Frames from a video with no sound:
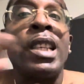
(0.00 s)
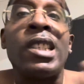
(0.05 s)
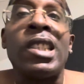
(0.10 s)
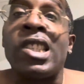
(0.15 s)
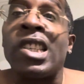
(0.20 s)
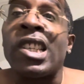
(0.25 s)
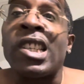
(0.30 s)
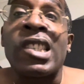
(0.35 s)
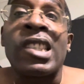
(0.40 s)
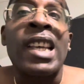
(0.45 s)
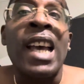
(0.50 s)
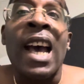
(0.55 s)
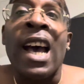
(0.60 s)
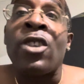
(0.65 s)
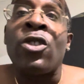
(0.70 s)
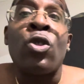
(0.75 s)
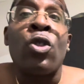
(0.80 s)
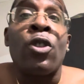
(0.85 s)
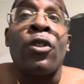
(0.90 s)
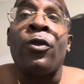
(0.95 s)
Just got
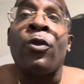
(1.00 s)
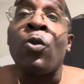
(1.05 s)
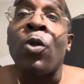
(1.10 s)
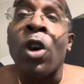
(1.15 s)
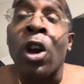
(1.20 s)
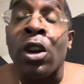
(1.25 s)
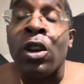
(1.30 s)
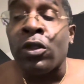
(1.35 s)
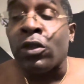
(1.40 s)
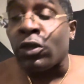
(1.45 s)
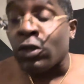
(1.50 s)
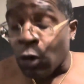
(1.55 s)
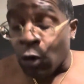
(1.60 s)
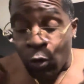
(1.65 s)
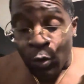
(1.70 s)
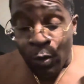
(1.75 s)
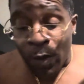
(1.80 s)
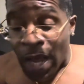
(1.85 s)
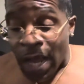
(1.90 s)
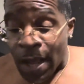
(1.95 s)
off work. Don't
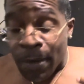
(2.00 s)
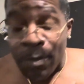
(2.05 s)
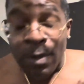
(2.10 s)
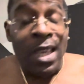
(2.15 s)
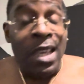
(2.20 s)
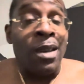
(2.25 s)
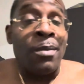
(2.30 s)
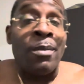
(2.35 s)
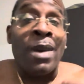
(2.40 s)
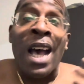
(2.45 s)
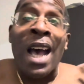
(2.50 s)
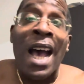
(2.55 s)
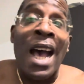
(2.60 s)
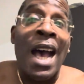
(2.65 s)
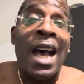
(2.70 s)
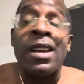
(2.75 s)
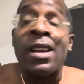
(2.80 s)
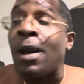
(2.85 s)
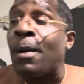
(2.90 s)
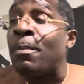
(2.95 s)
mind me. I'm
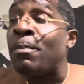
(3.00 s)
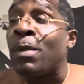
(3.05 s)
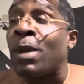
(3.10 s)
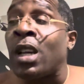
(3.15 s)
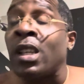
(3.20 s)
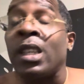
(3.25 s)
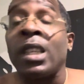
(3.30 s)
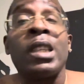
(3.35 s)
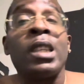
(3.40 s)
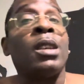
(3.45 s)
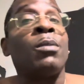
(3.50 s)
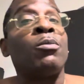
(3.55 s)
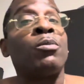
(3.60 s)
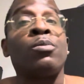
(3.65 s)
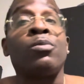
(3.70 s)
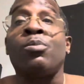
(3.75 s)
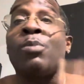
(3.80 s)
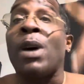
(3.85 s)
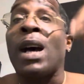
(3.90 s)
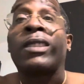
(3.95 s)
hot. I'm muggy. I'm
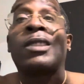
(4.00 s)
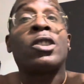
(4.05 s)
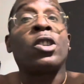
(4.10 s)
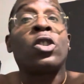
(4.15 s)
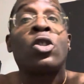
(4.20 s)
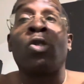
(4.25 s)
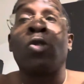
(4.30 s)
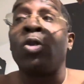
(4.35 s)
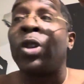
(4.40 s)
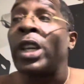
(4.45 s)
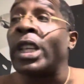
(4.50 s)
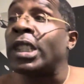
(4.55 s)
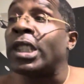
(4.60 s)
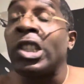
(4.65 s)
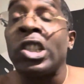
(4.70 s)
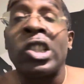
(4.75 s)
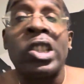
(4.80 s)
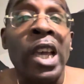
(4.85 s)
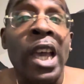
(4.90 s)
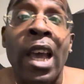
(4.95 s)
about to go hit the
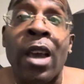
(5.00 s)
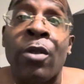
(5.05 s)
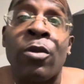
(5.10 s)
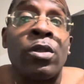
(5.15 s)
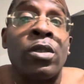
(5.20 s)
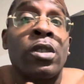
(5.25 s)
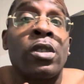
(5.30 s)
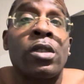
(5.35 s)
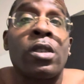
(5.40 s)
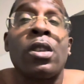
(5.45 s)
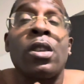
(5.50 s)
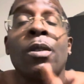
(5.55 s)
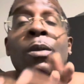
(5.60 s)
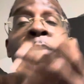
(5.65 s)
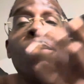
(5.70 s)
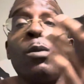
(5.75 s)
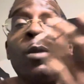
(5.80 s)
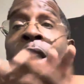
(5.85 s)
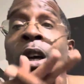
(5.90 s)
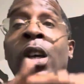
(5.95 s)
showers.
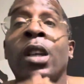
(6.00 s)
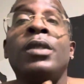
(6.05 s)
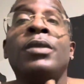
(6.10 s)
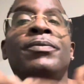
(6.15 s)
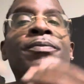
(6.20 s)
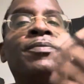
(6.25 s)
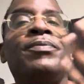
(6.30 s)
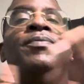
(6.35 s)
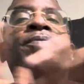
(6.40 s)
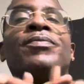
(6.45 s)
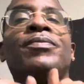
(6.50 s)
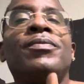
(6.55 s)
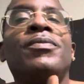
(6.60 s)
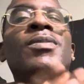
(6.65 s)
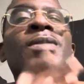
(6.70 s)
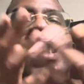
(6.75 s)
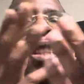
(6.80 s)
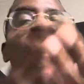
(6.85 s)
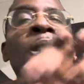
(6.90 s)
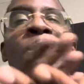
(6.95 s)
But
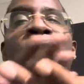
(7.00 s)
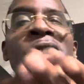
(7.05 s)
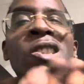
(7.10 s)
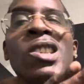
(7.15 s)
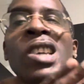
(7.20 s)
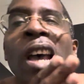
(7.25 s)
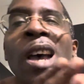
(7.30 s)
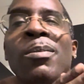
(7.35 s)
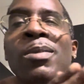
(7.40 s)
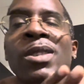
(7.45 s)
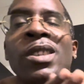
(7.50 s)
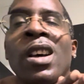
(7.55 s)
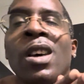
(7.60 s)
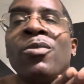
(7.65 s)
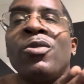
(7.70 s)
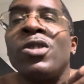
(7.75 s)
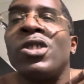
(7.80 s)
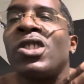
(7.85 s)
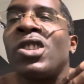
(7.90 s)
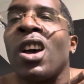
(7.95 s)
let me chop it up
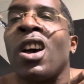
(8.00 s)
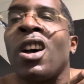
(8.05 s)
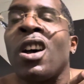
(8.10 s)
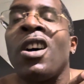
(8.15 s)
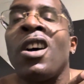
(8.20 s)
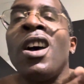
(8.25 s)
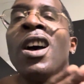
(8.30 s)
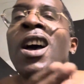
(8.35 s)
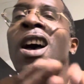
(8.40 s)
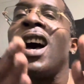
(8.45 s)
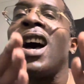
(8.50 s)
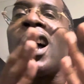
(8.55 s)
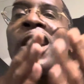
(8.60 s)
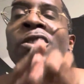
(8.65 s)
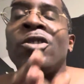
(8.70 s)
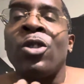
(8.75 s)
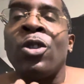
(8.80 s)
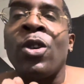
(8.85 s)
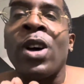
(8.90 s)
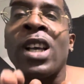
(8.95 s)
with y'all. I
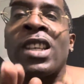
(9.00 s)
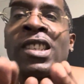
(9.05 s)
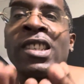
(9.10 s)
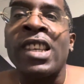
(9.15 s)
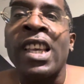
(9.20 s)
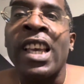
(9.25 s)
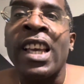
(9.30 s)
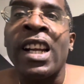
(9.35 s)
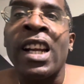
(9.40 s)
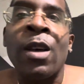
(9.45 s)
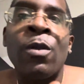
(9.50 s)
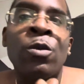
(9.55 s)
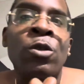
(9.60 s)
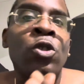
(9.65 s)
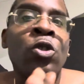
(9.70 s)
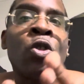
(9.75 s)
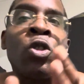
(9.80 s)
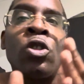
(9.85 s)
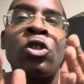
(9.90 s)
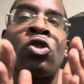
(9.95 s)
know I said I was
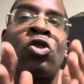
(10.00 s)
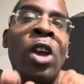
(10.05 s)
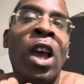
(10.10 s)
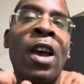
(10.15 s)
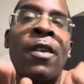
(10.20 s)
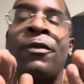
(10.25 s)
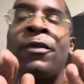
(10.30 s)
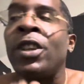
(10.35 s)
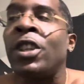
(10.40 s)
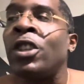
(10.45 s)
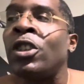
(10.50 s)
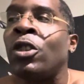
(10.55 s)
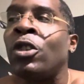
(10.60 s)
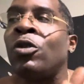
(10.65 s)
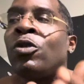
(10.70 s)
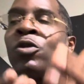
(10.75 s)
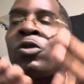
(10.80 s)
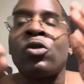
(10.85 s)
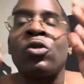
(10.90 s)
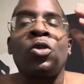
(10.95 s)
going to drop
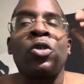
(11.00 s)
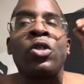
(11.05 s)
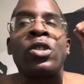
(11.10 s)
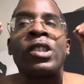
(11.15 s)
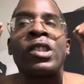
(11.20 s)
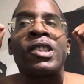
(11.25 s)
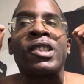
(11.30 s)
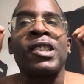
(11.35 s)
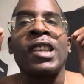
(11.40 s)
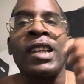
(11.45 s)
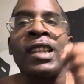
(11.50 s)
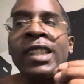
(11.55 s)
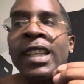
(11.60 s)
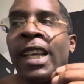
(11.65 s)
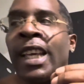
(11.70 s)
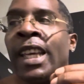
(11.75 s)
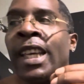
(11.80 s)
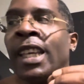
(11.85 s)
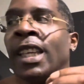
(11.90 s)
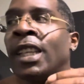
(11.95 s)
videos on a
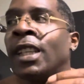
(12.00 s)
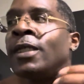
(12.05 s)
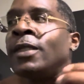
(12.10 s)
Sunday